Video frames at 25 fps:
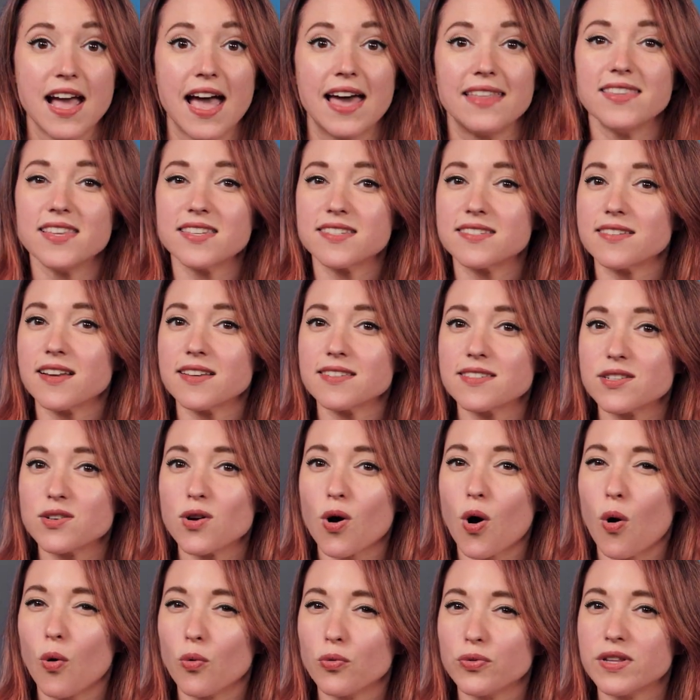And this doesn't
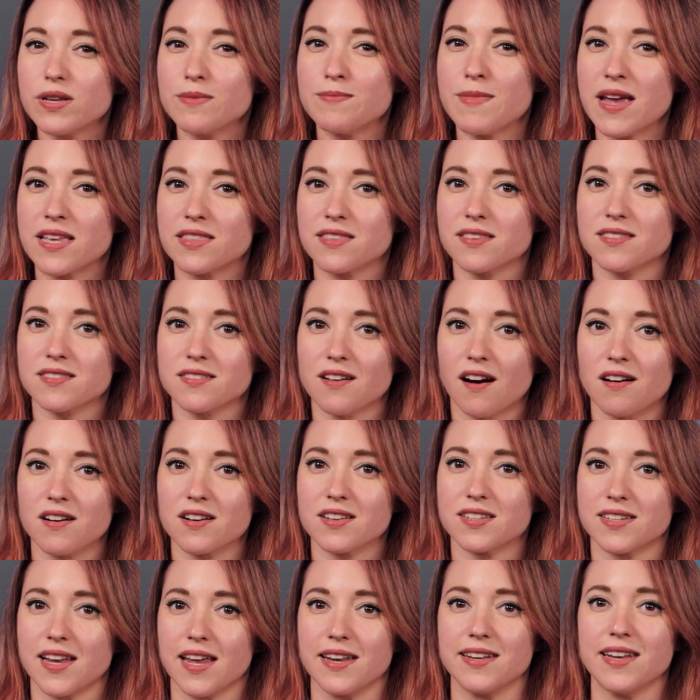only make the scar
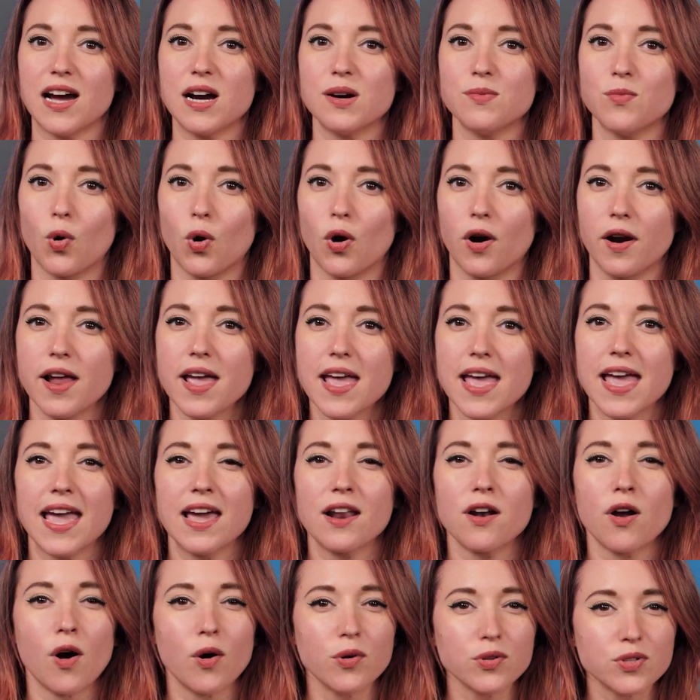stand out more,
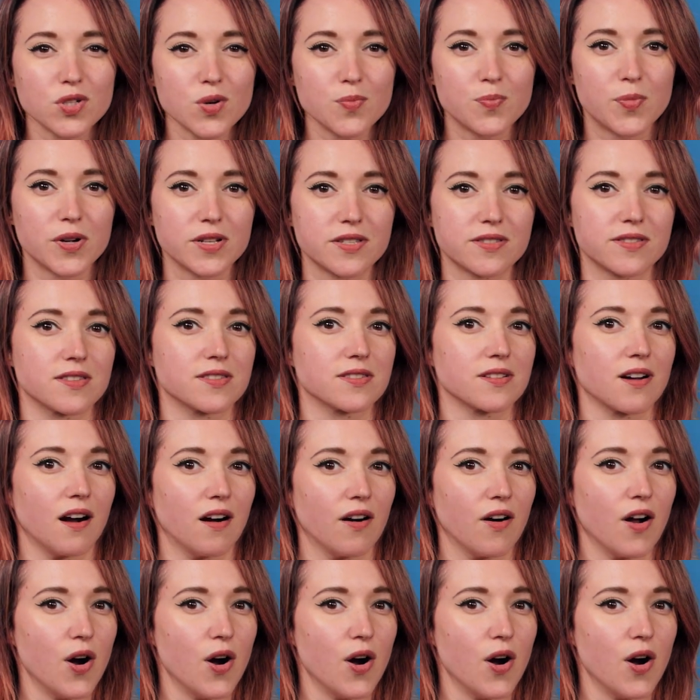it also puts the scar